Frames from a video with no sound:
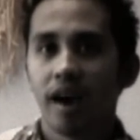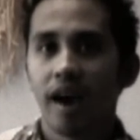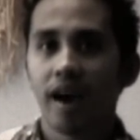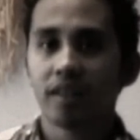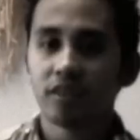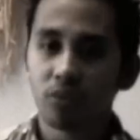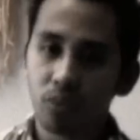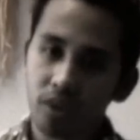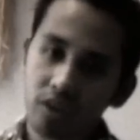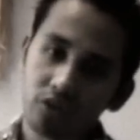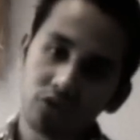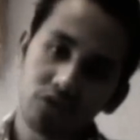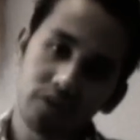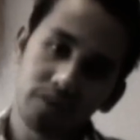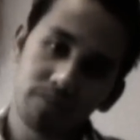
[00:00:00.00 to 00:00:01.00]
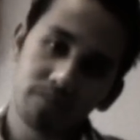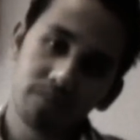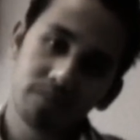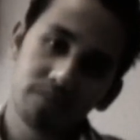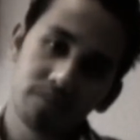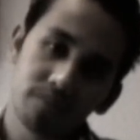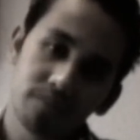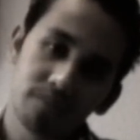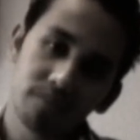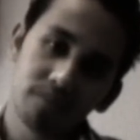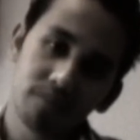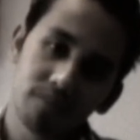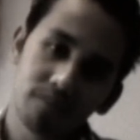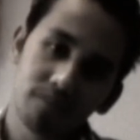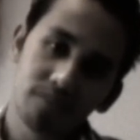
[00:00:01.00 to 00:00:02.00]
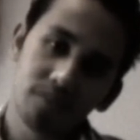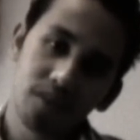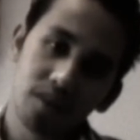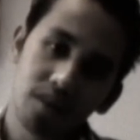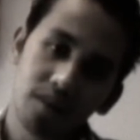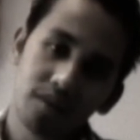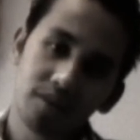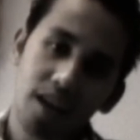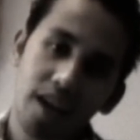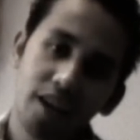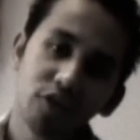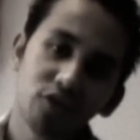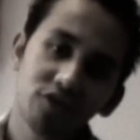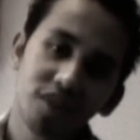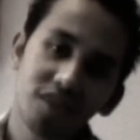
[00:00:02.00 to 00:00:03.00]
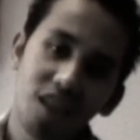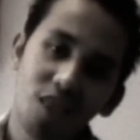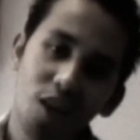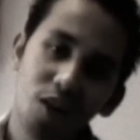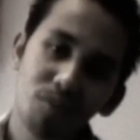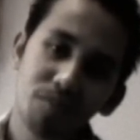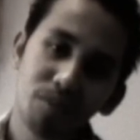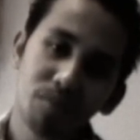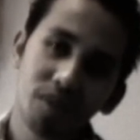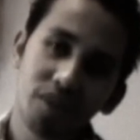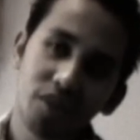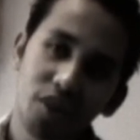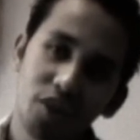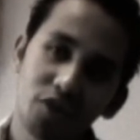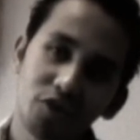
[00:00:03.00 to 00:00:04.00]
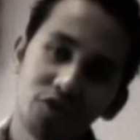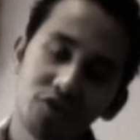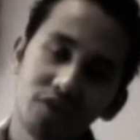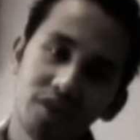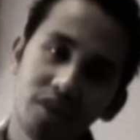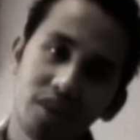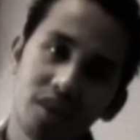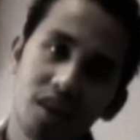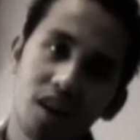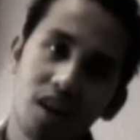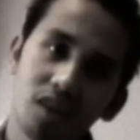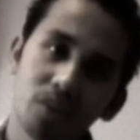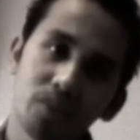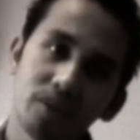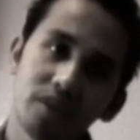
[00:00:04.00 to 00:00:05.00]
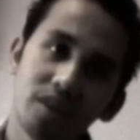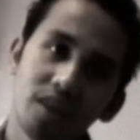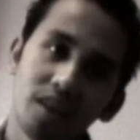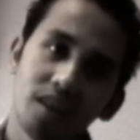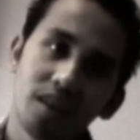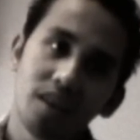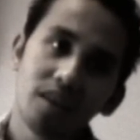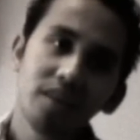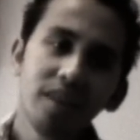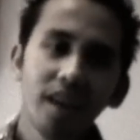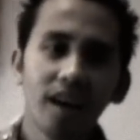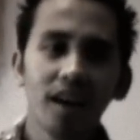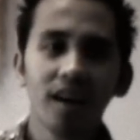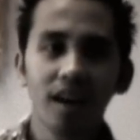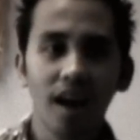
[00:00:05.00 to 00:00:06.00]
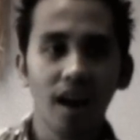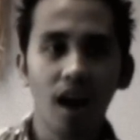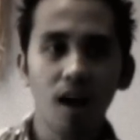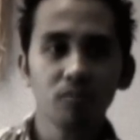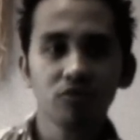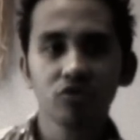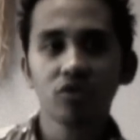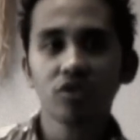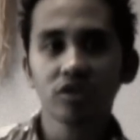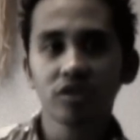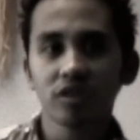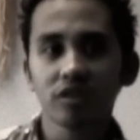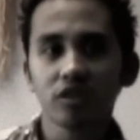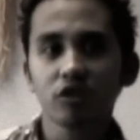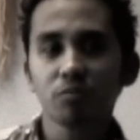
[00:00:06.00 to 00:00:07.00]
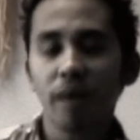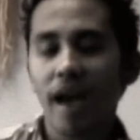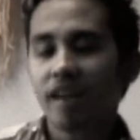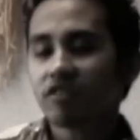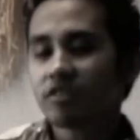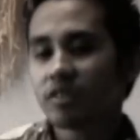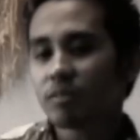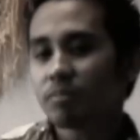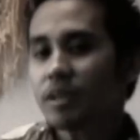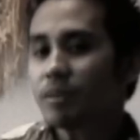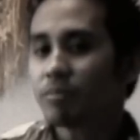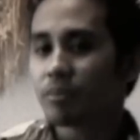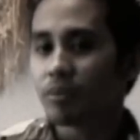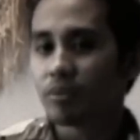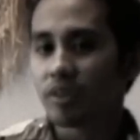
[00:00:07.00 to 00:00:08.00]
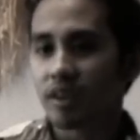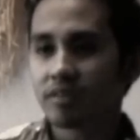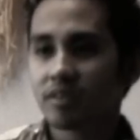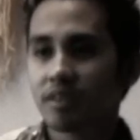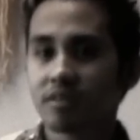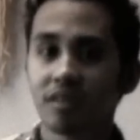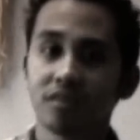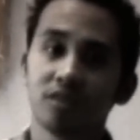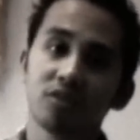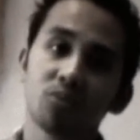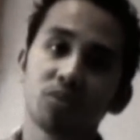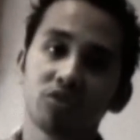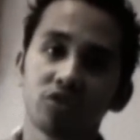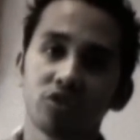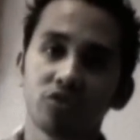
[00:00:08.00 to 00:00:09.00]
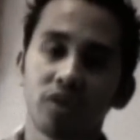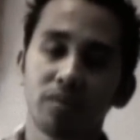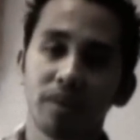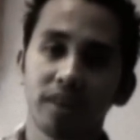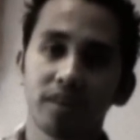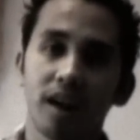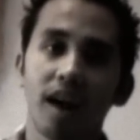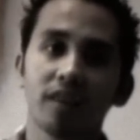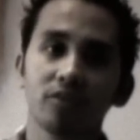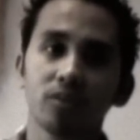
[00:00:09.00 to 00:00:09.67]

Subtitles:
had the real dream. Because I understand a lot of people in the industry, in the Hollywood, I'm sure there's passionate people that say that it was their dream, and